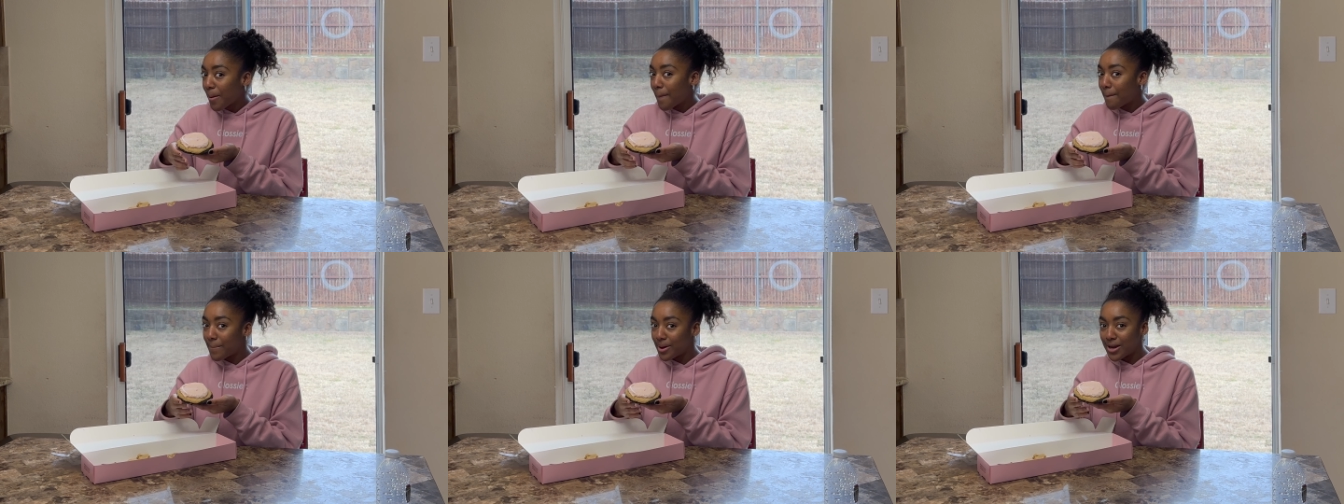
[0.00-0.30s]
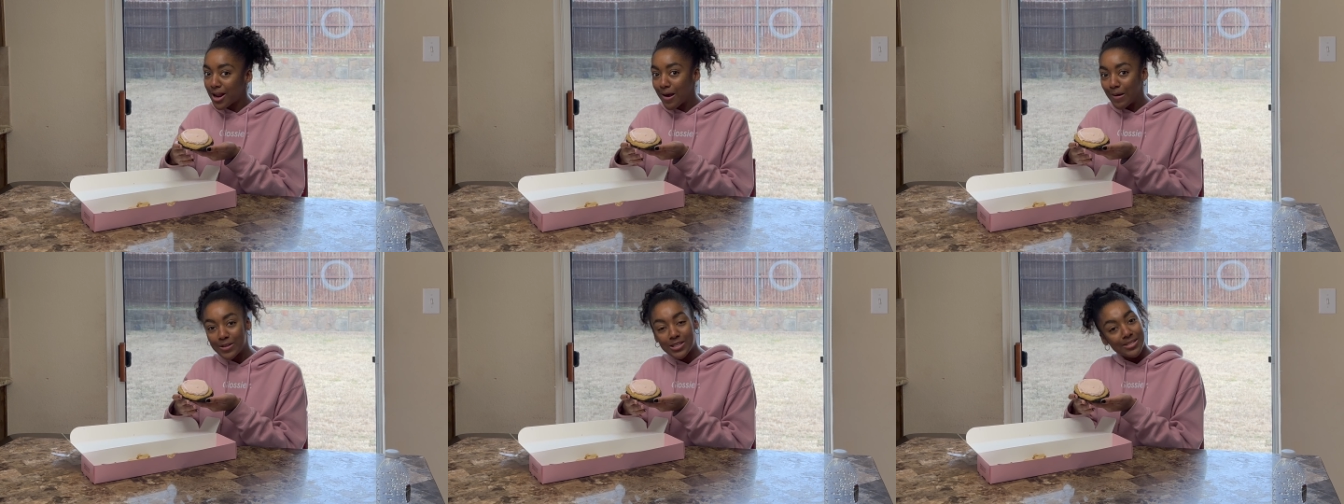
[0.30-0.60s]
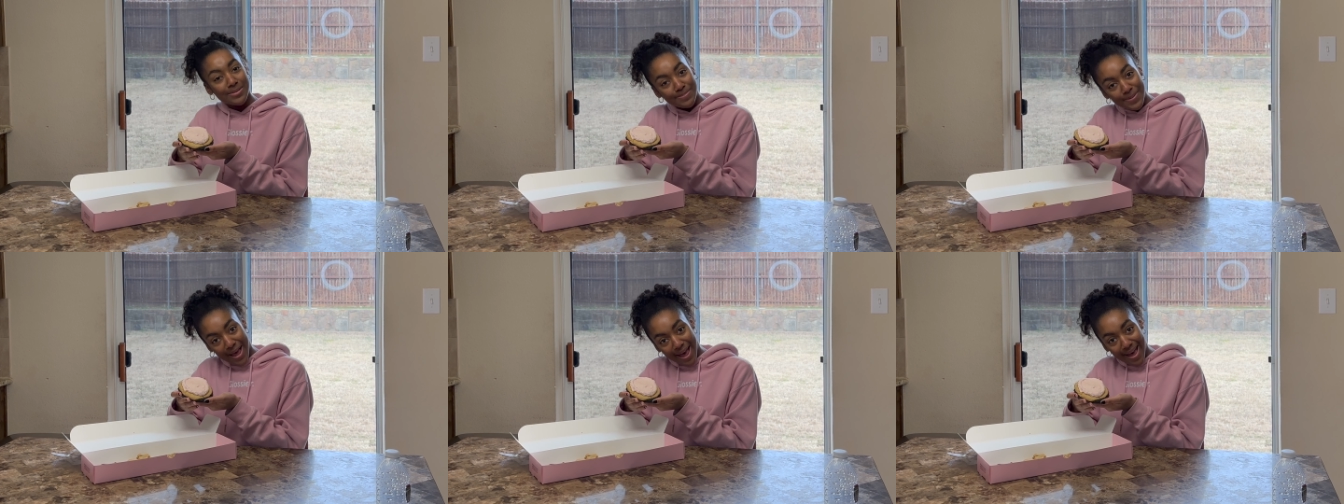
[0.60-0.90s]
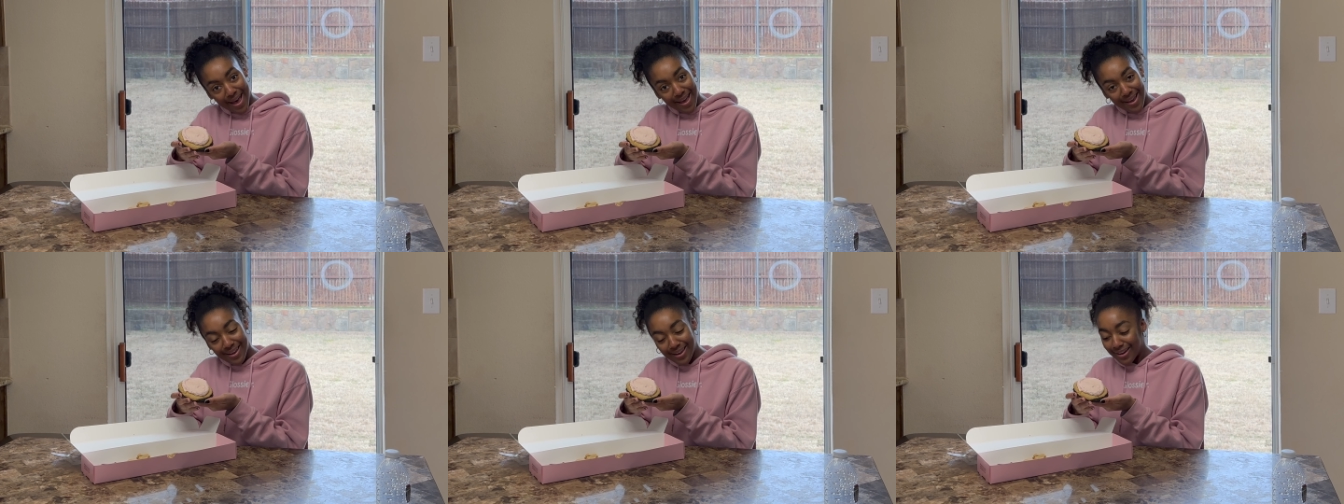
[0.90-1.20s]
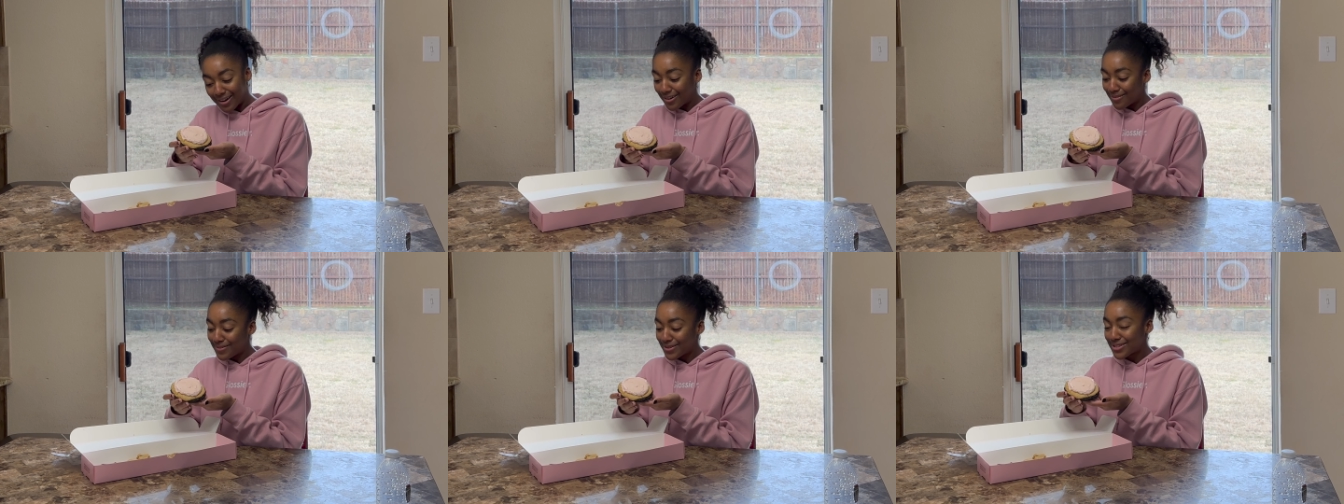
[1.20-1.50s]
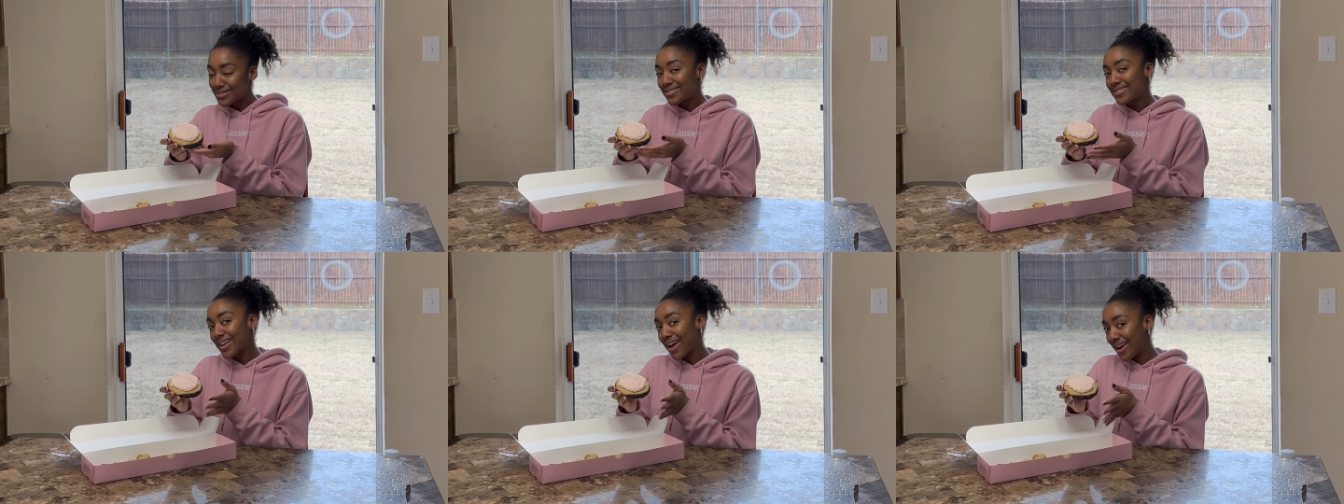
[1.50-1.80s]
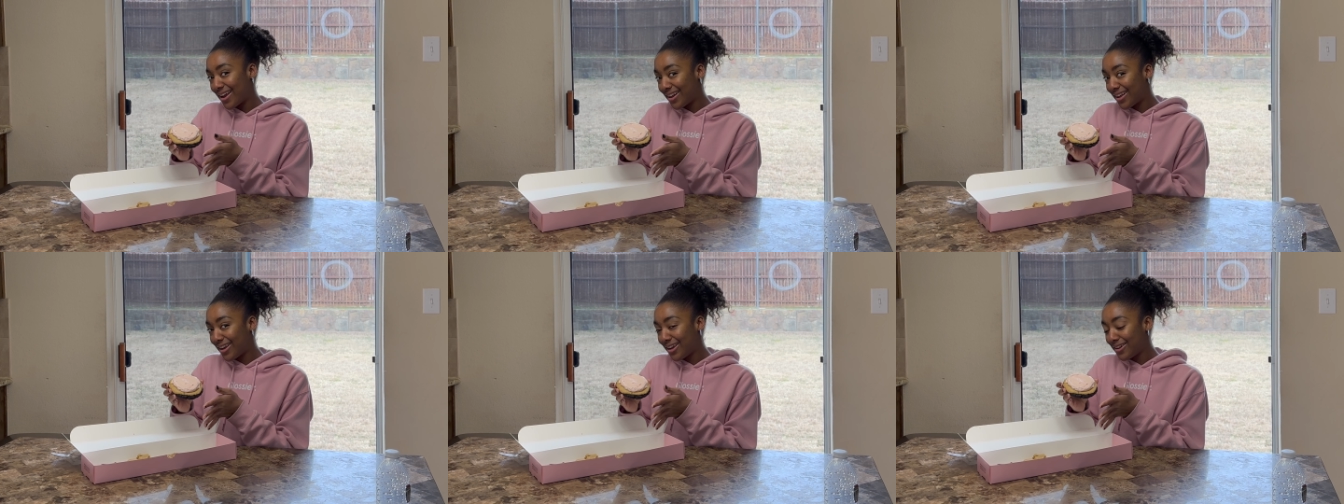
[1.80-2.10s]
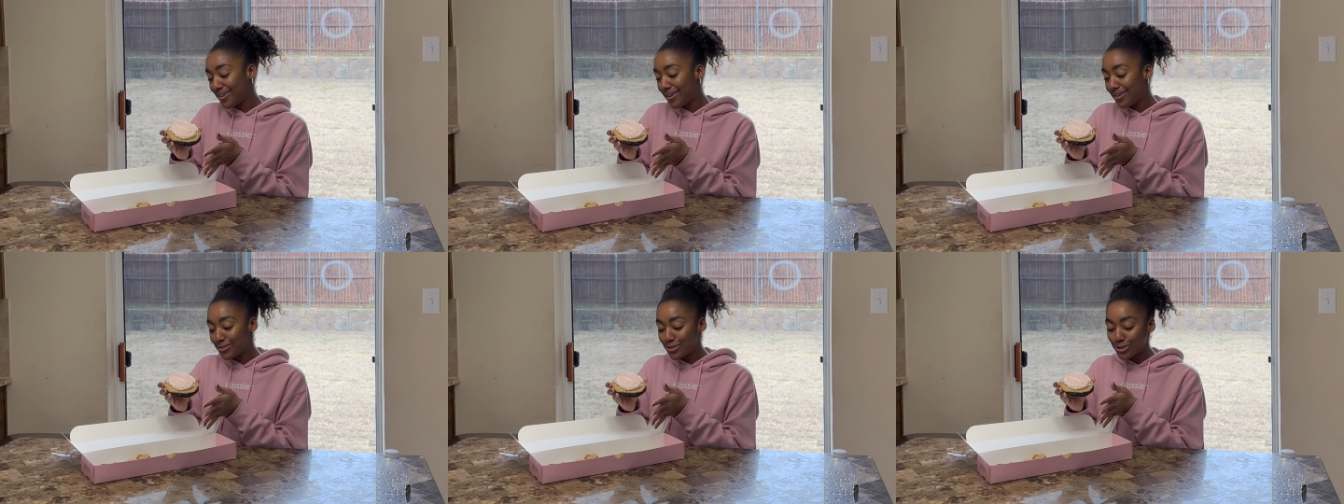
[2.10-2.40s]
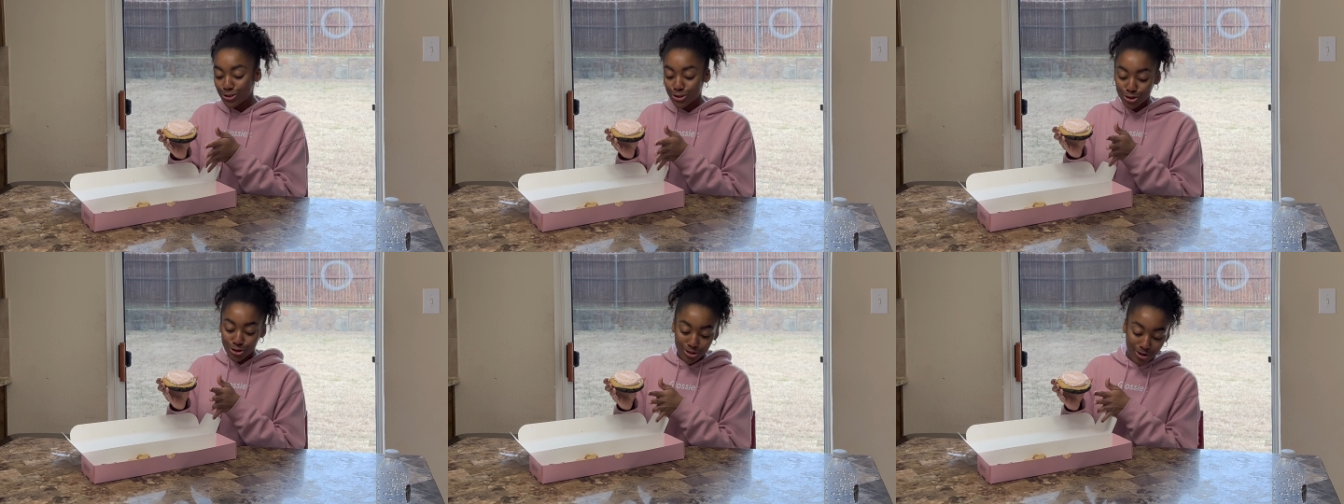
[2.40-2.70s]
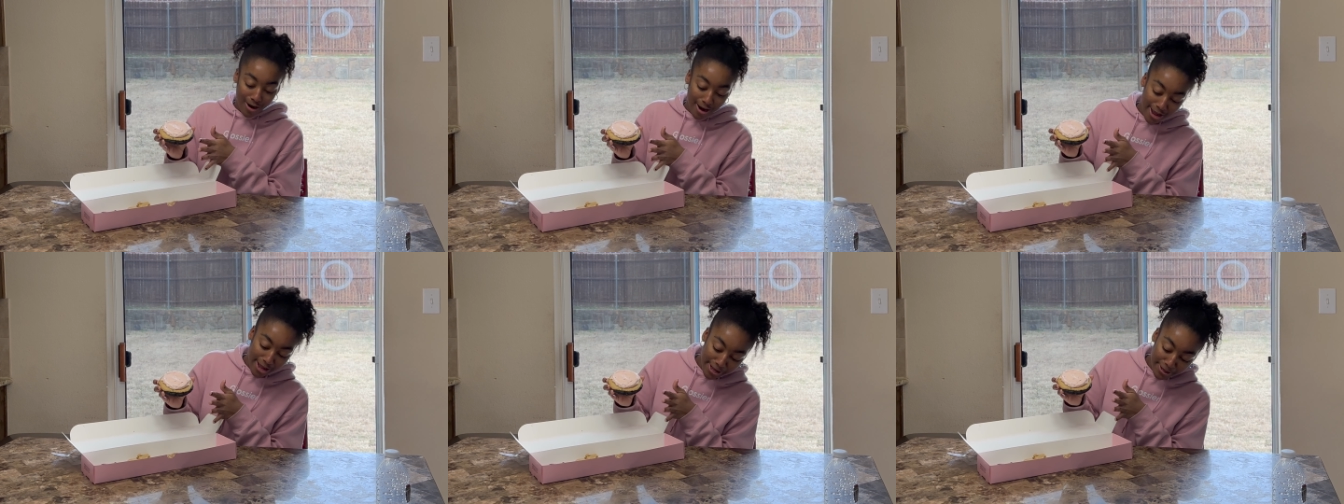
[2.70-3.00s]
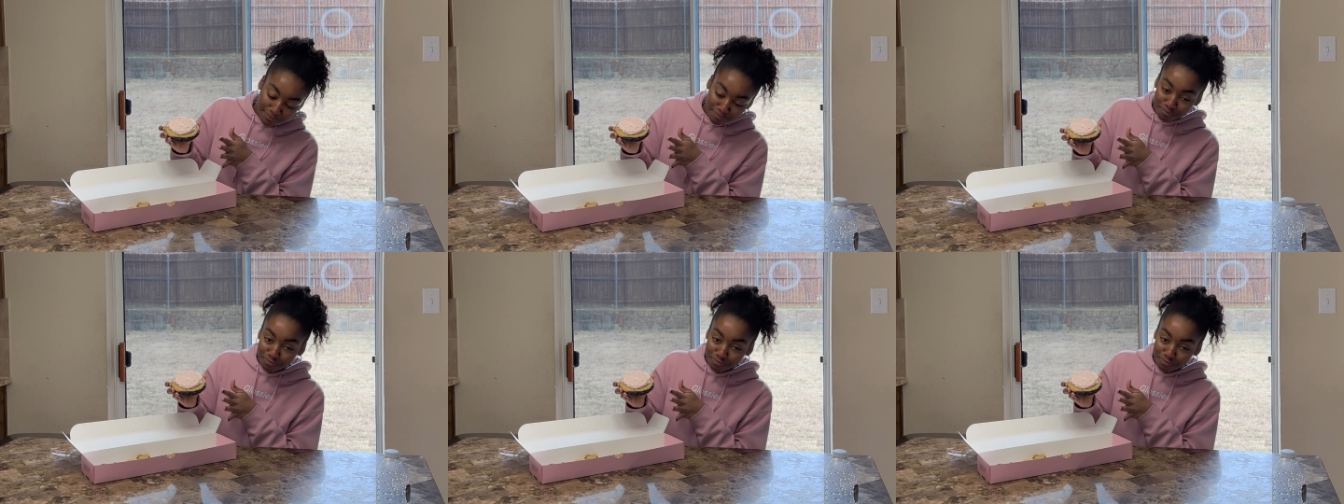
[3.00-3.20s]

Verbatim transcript: but now it's back and I'm excited to try it.